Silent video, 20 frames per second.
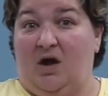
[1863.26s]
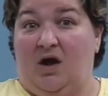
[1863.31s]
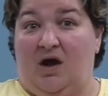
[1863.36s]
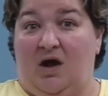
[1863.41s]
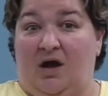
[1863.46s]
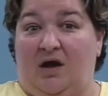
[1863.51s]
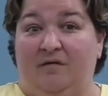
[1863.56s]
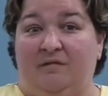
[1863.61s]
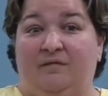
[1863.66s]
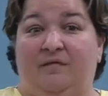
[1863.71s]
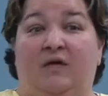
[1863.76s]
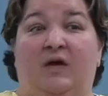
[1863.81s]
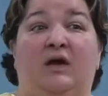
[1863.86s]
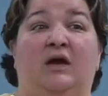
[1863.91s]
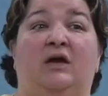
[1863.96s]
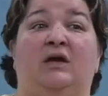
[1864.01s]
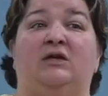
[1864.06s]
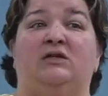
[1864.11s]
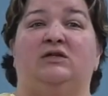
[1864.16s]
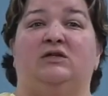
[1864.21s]
off.
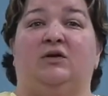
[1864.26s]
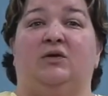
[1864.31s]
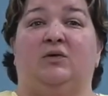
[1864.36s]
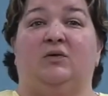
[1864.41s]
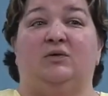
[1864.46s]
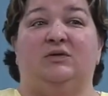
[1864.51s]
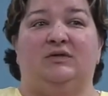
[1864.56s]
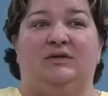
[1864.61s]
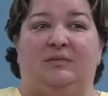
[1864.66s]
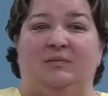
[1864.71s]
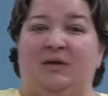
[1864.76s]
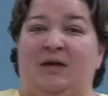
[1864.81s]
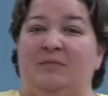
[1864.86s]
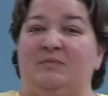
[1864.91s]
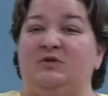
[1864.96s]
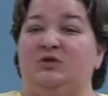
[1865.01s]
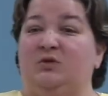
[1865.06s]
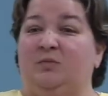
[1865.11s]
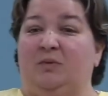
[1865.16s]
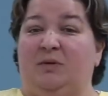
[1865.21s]
So
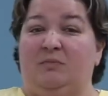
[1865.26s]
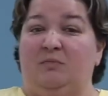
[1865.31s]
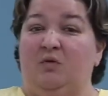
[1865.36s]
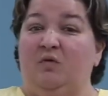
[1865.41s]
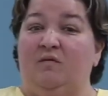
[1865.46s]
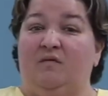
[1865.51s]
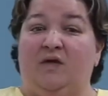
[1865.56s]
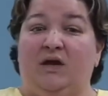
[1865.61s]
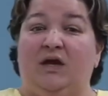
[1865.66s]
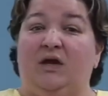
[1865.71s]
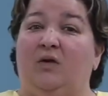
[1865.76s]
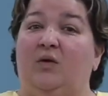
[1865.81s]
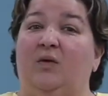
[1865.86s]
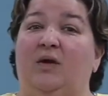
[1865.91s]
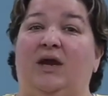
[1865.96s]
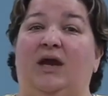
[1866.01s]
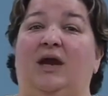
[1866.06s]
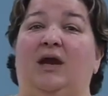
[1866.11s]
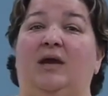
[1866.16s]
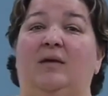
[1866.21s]
sometimes you'll be moving it
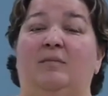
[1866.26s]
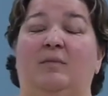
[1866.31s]
okay,